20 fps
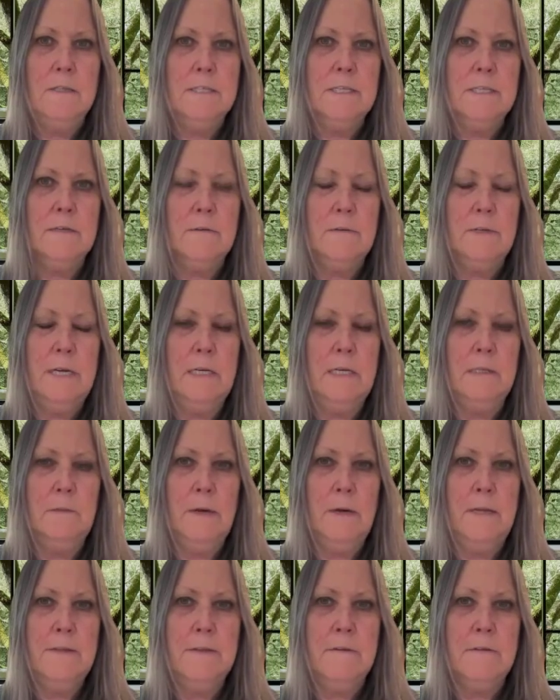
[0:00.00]
Also young
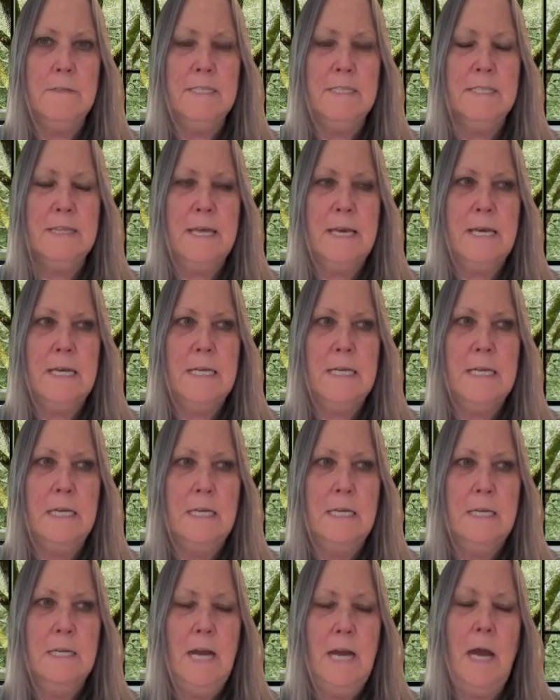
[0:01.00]
mothers that
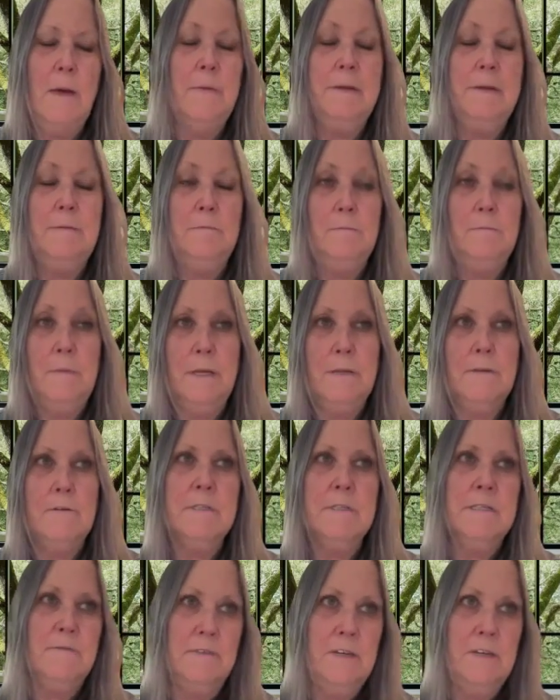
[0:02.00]
I mean
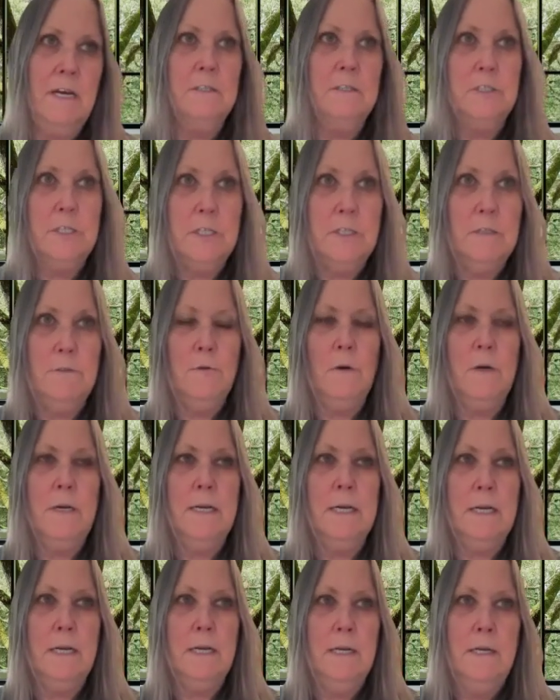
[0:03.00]
mothers of young
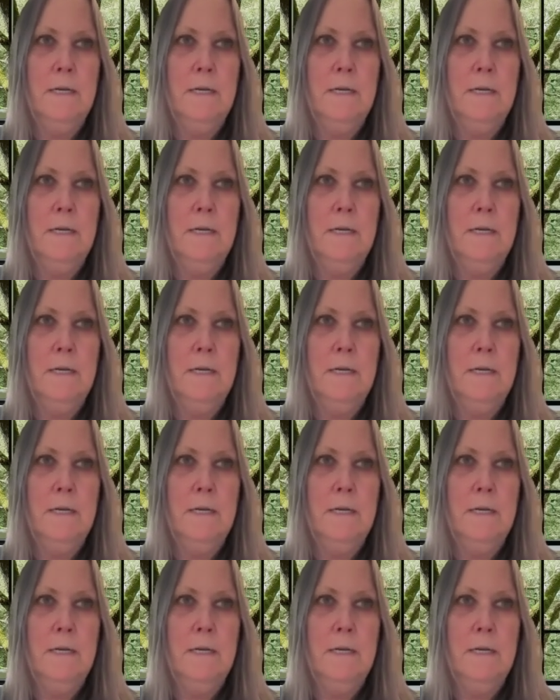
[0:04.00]
children,